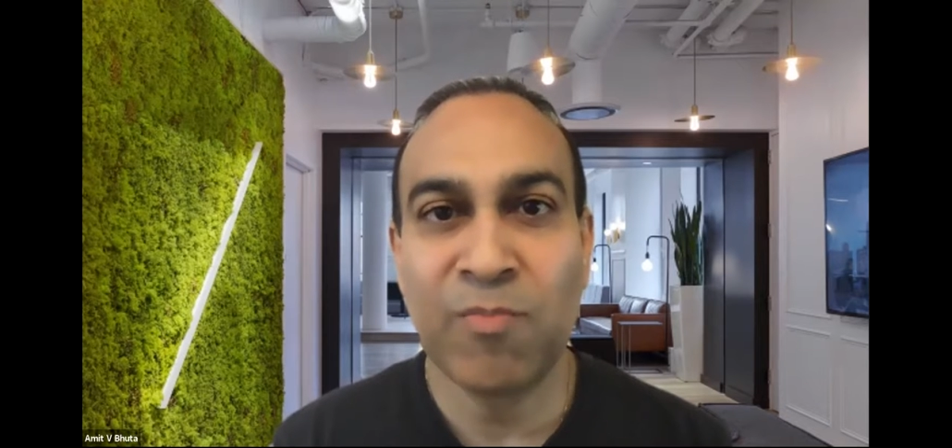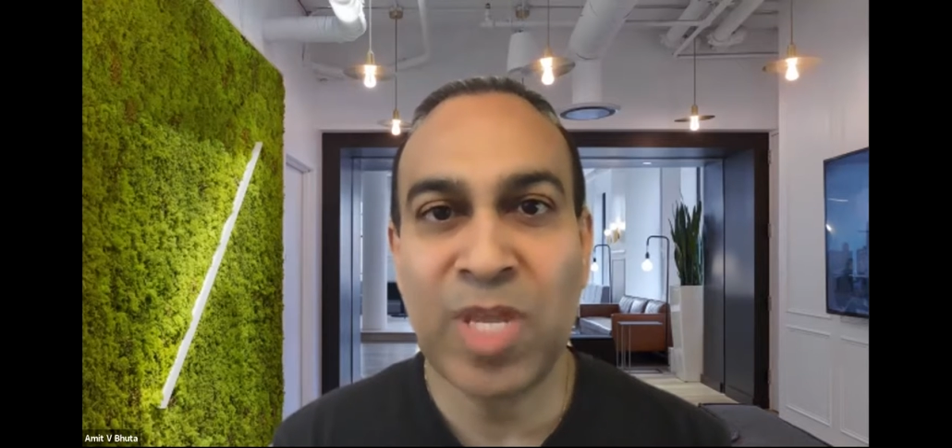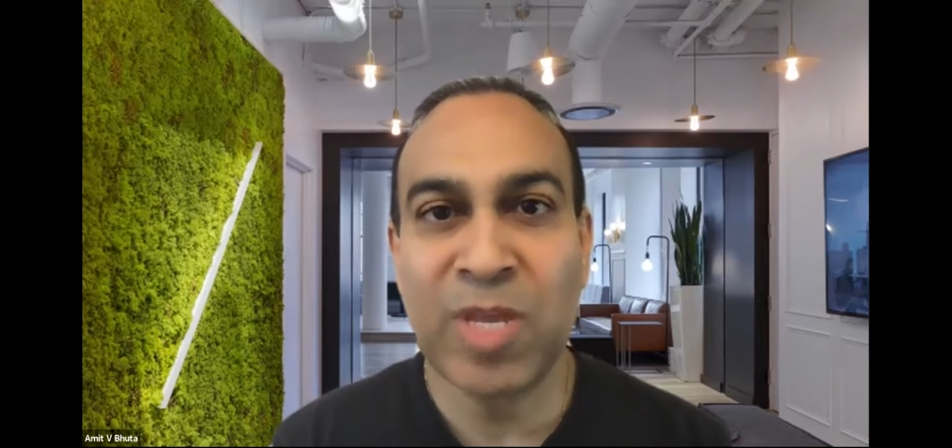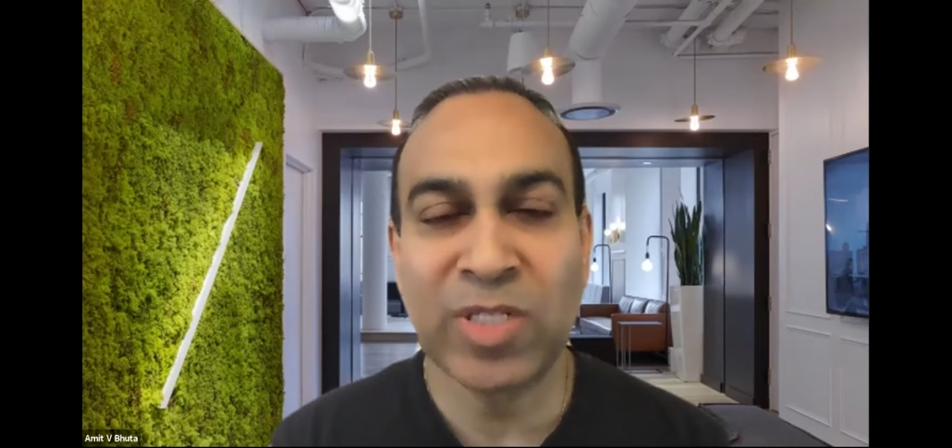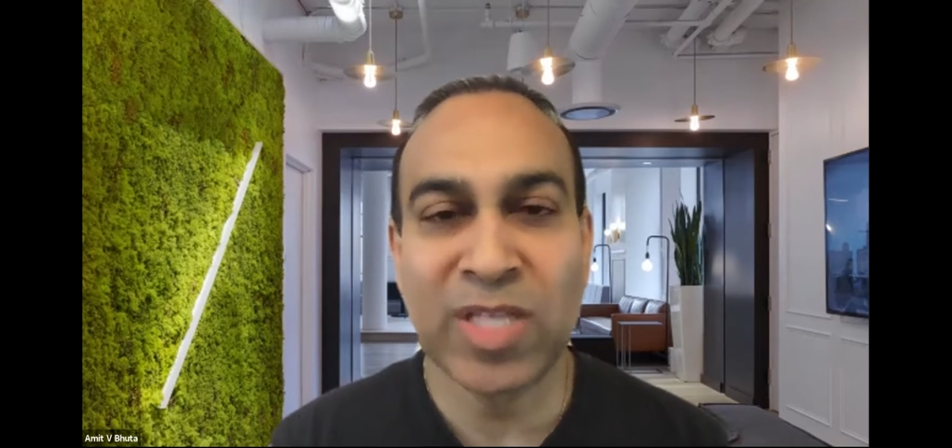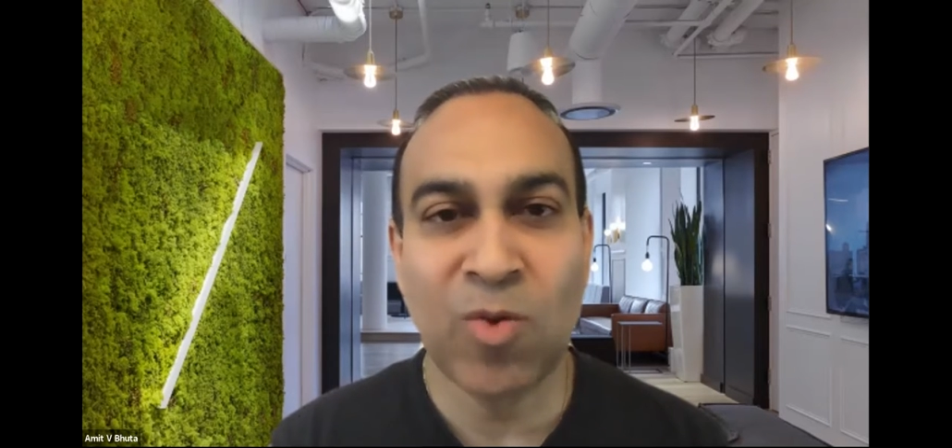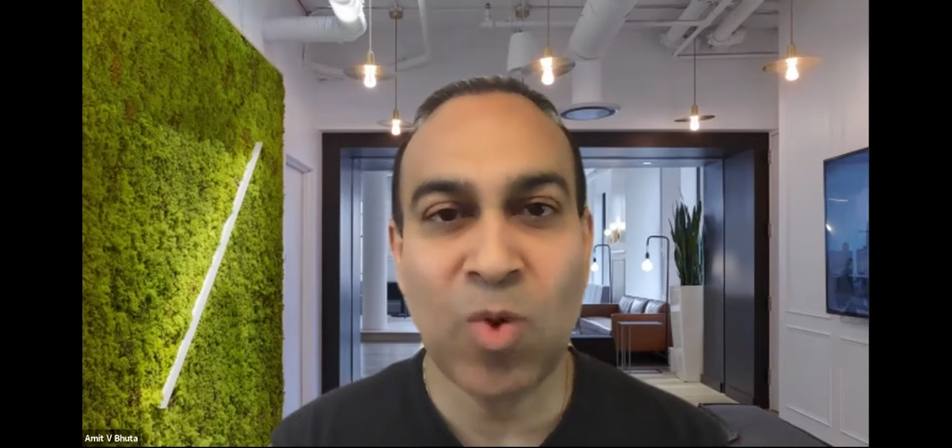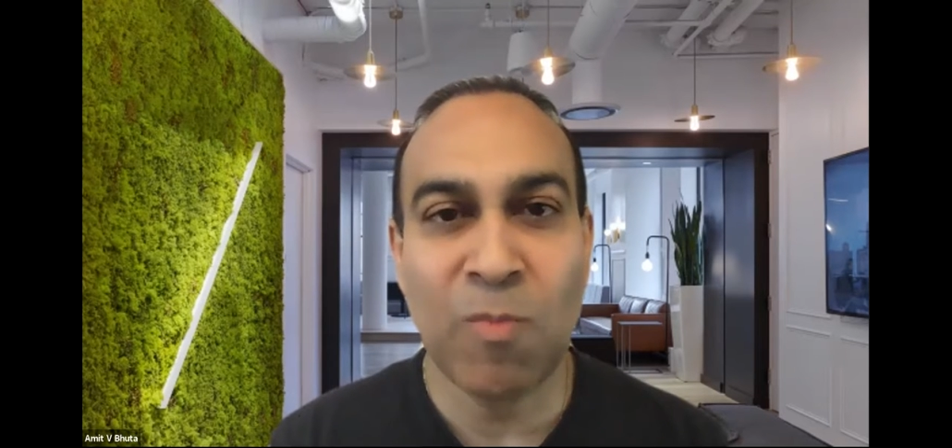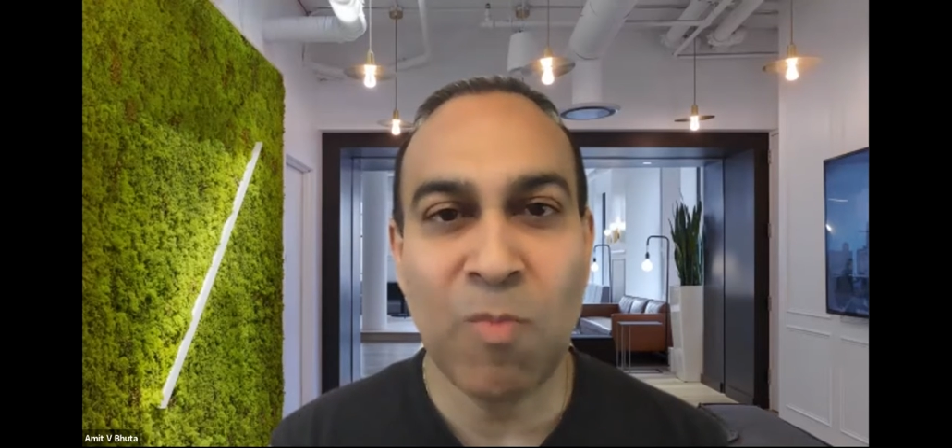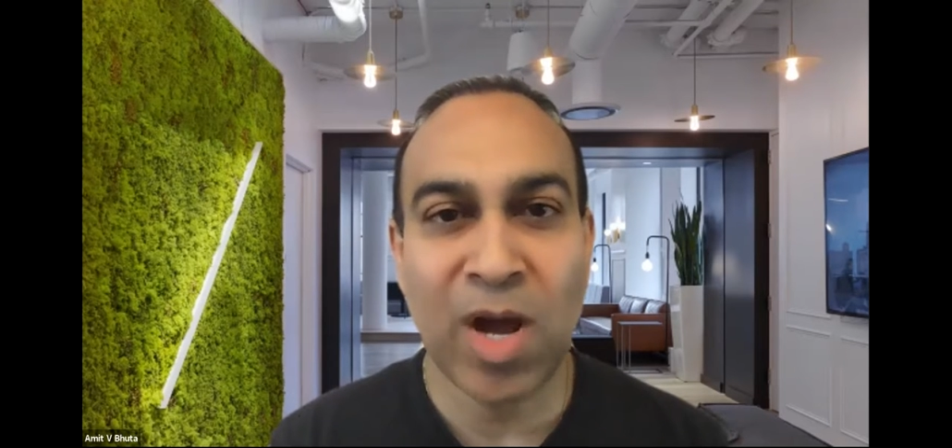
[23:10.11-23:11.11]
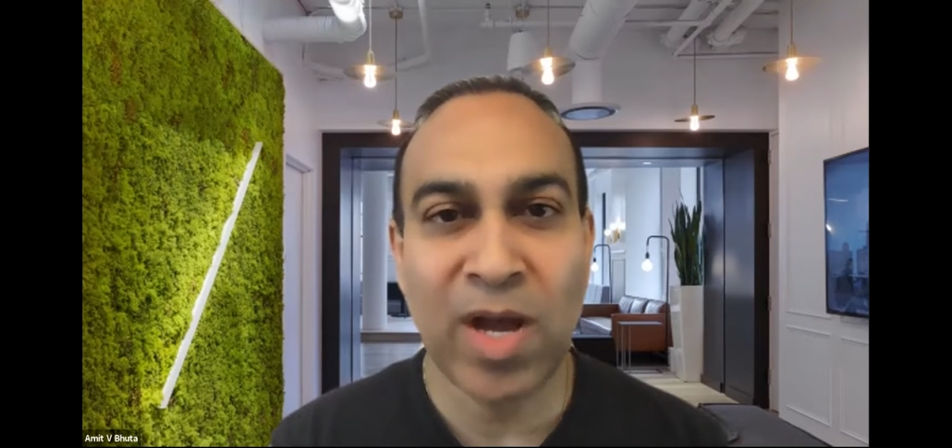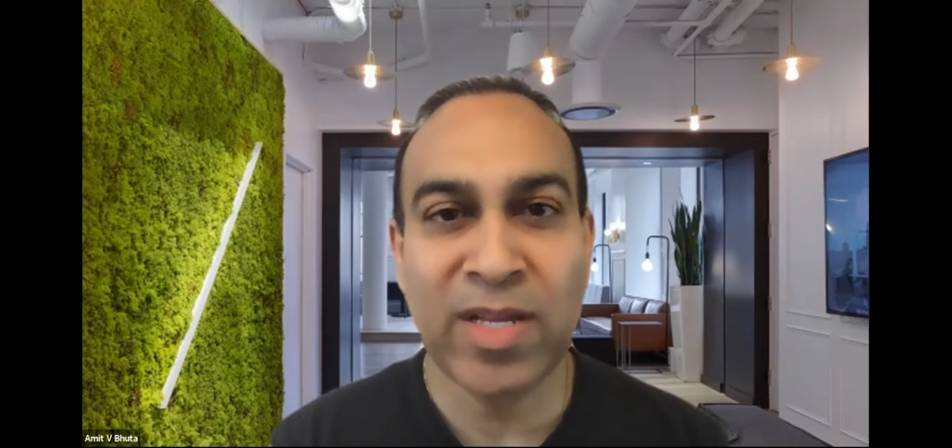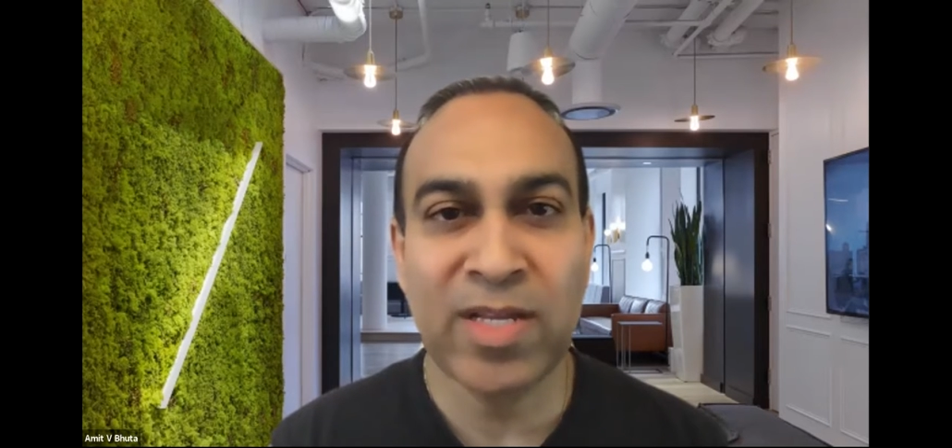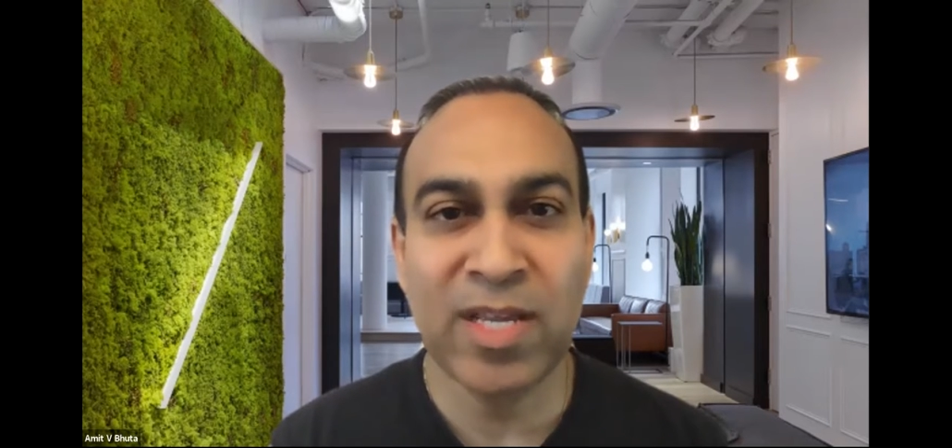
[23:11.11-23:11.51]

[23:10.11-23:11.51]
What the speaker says: people that were buying